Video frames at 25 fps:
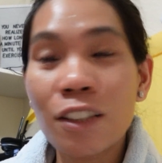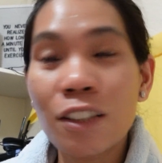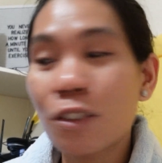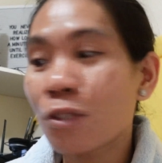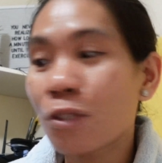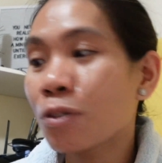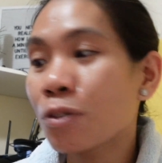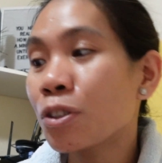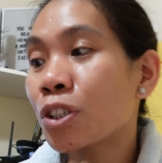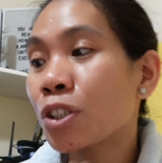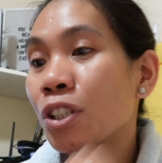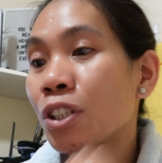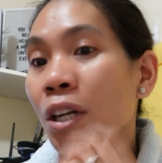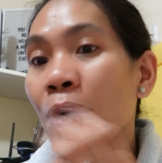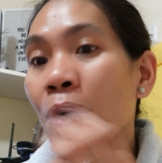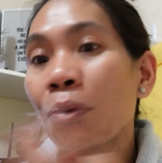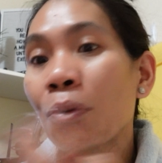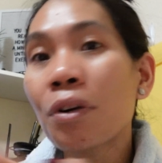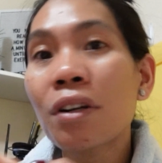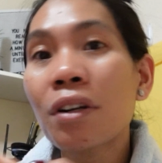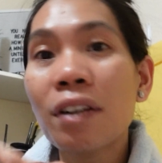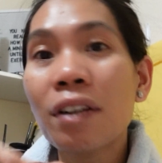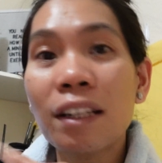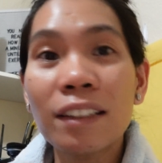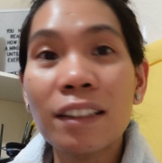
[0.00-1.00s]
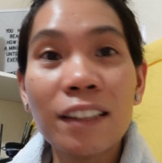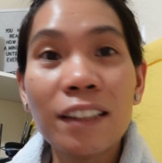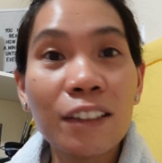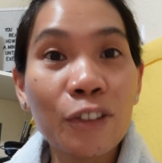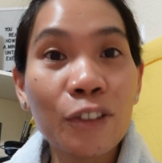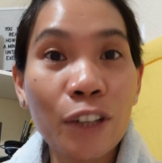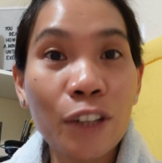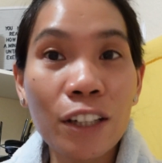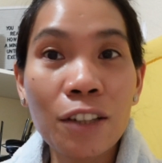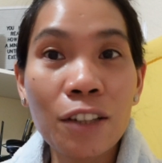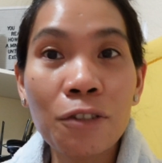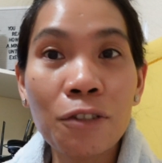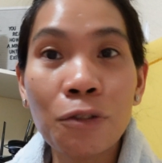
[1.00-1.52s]
to shower and get
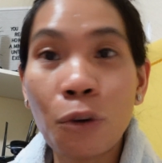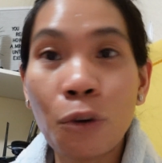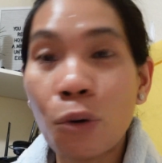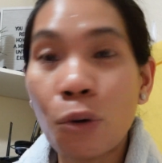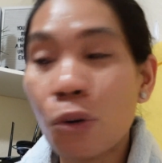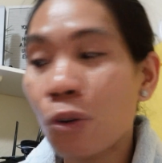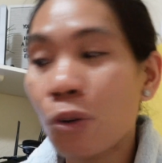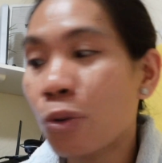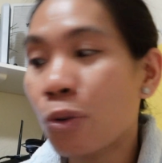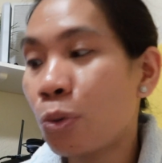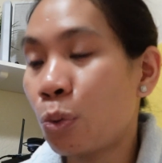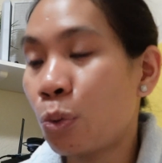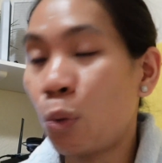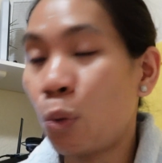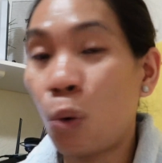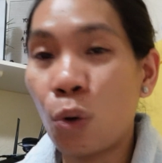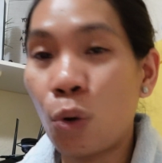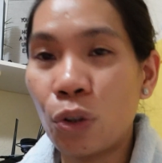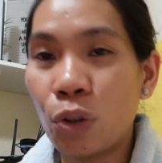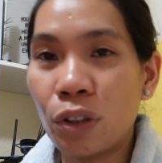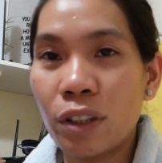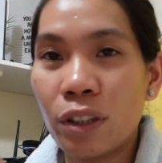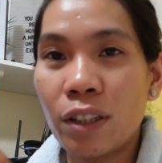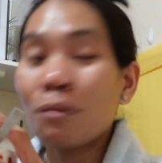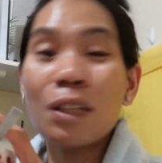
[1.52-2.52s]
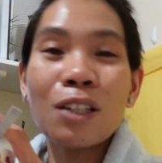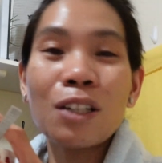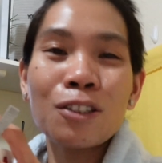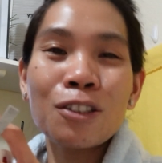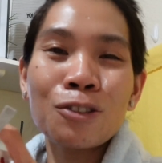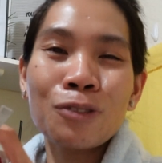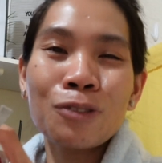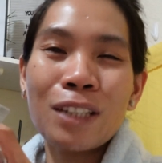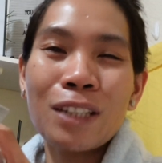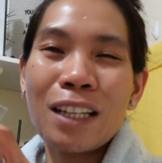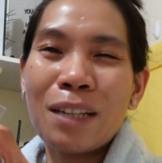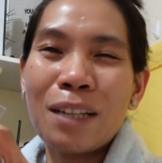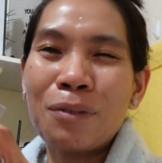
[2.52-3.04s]
ready for work because
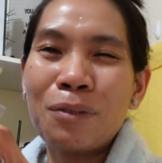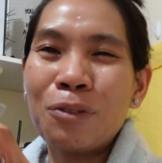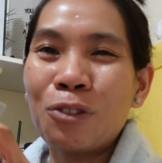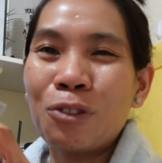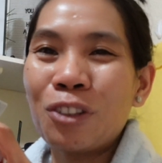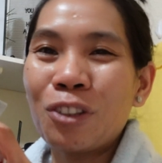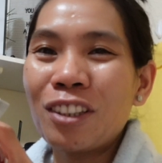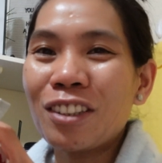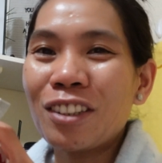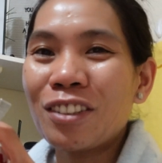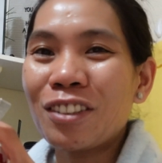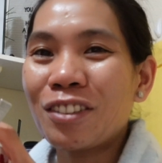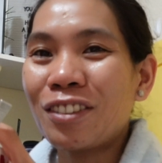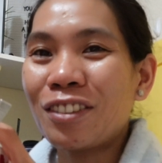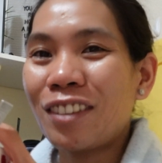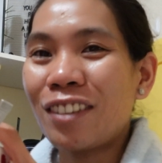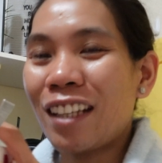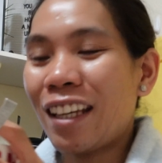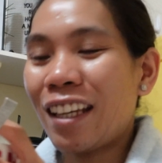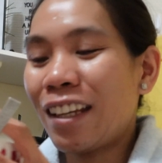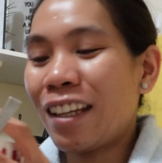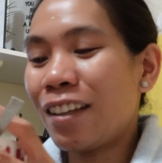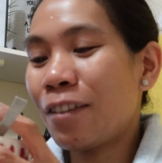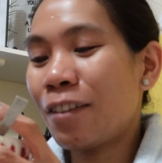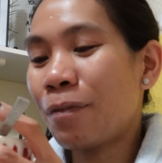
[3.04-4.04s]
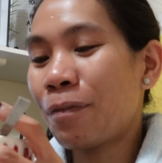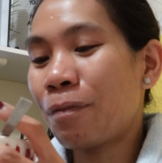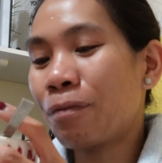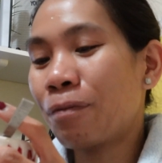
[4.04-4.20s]
we have work today.